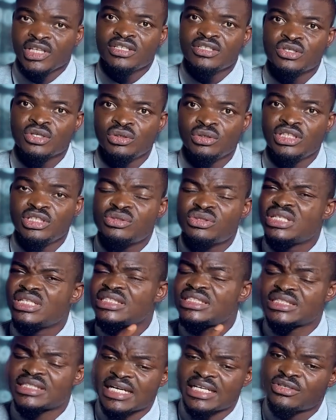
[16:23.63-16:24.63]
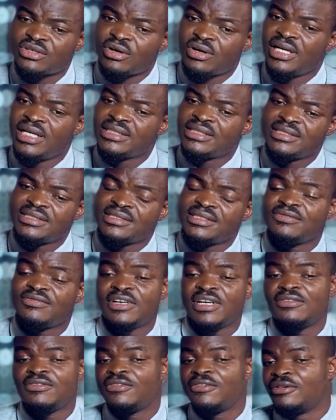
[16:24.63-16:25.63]
So the utility charging current is
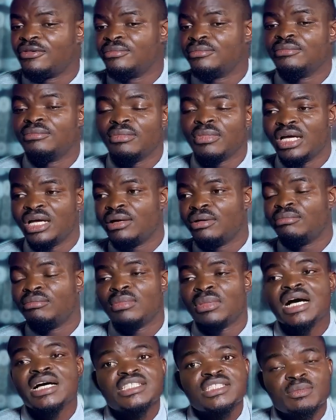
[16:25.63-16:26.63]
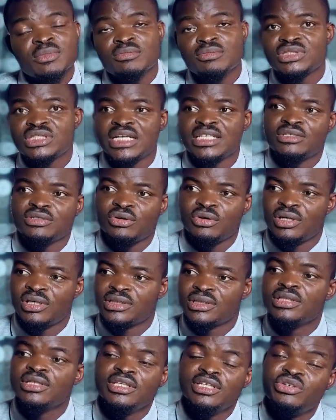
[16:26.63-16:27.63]
different from maximum charging
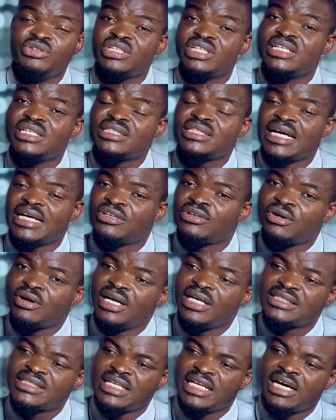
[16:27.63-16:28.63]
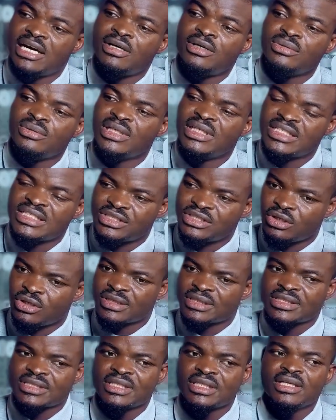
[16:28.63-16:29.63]
current. The utility charging current now is
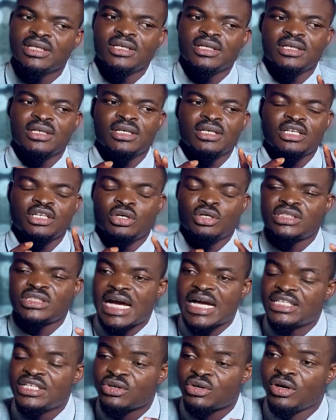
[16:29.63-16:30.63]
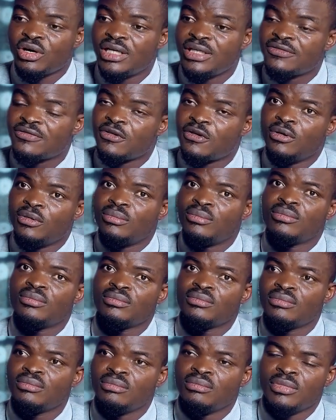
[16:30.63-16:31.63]
just your charging current from
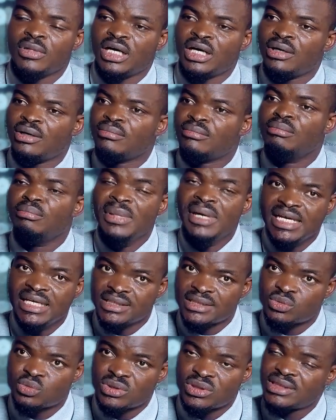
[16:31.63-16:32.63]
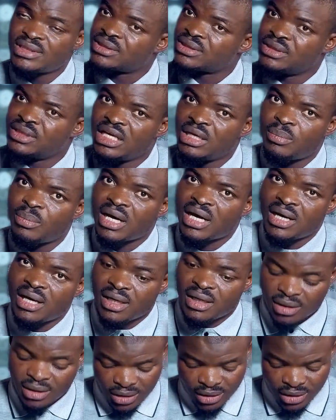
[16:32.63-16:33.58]
mains, which is NEPA